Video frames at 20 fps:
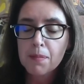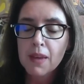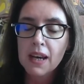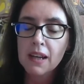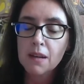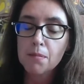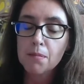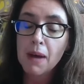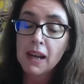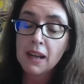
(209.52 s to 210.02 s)

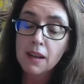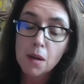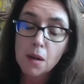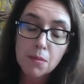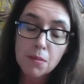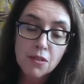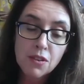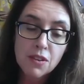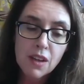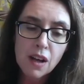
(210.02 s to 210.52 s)
And
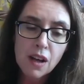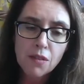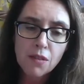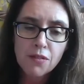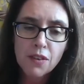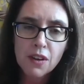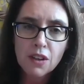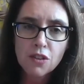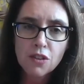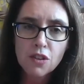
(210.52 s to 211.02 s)
maladaptive
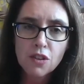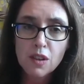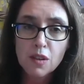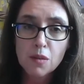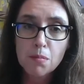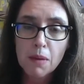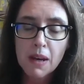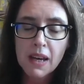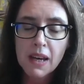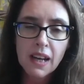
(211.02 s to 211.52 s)
self-function is
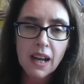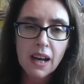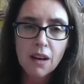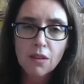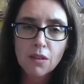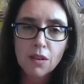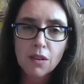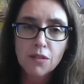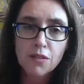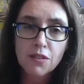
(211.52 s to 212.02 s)
made
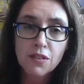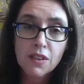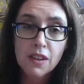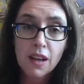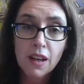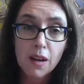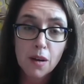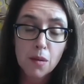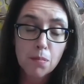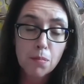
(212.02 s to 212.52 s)
out of
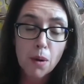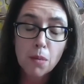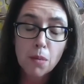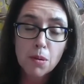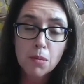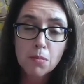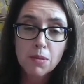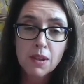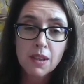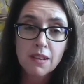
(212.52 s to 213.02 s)

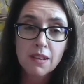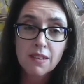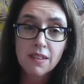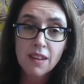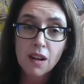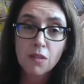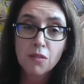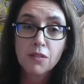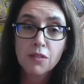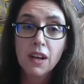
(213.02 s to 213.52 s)
problems in
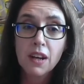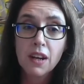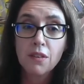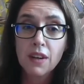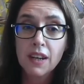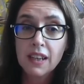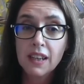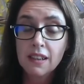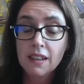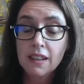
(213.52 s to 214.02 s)

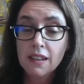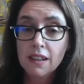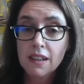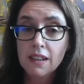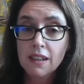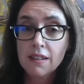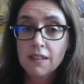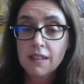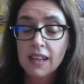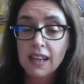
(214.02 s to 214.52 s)

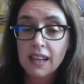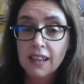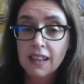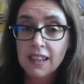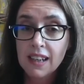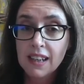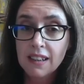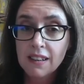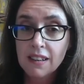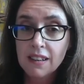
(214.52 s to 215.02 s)
self-directedness and
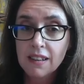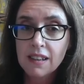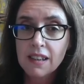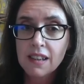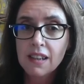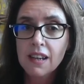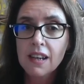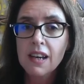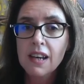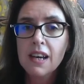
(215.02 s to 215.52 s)

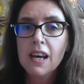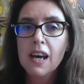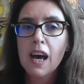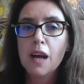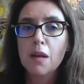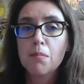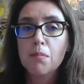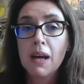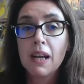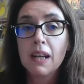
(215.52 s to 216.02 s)
identity,
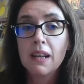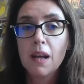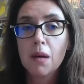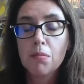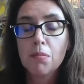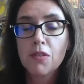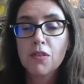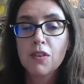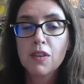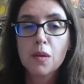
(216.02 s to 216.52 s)
and
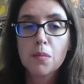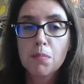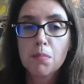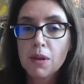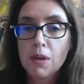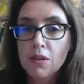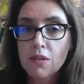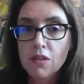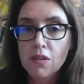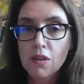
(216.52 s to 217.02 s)
maladaptive
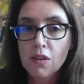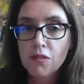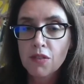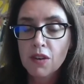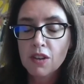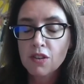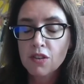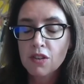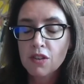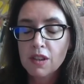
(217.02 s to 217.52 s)
interpersonal
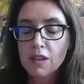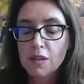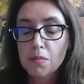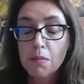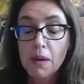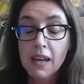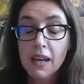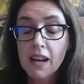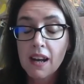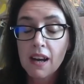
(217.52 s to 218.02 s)
function is
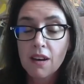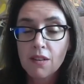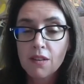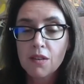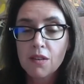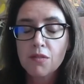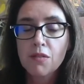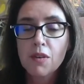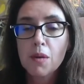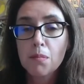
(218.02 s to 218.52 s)
made out
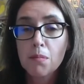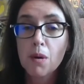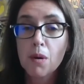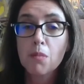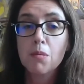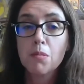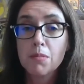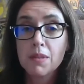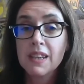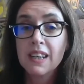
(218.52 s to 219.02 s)
of
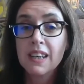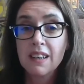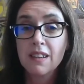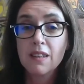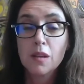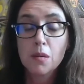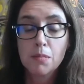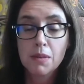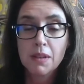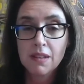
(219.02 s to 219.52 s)
problems in
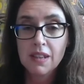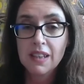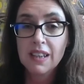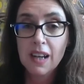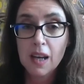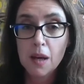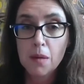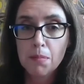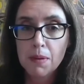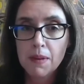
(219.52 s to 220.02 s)
intimacy
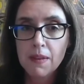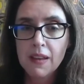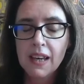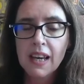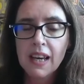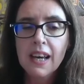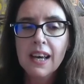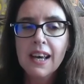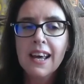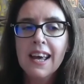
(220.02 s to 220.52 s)
and empathy.
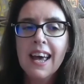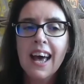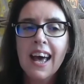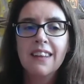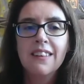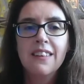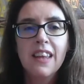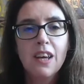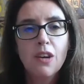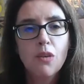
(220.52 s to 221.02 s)

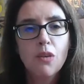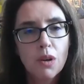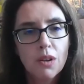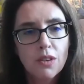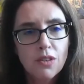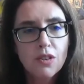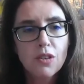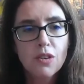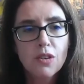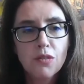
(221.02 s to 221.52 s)
And then
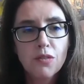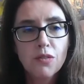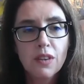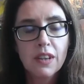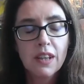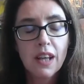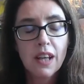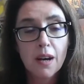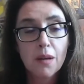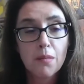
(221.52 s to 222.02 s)
once you've
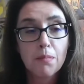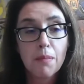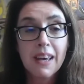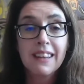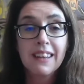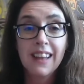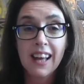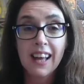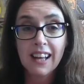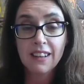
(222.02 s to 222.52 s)

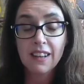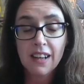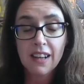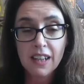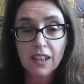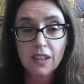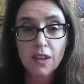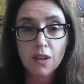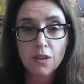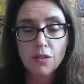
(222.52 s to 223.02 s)
made that
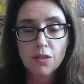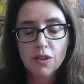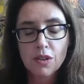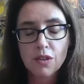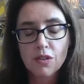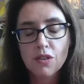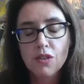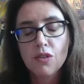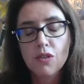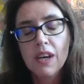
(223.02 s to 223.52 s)

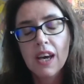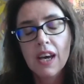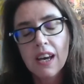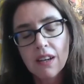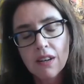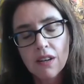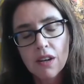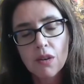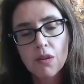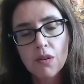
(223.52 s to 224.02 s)
diagnosis, you
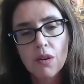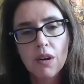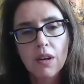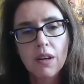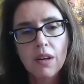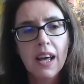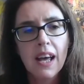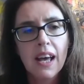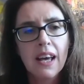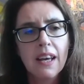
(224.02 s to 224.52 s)
can go
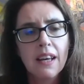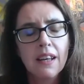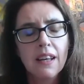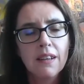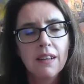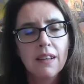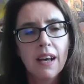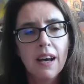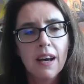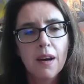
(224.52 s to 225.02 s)
on
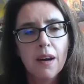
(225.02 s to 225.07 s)
and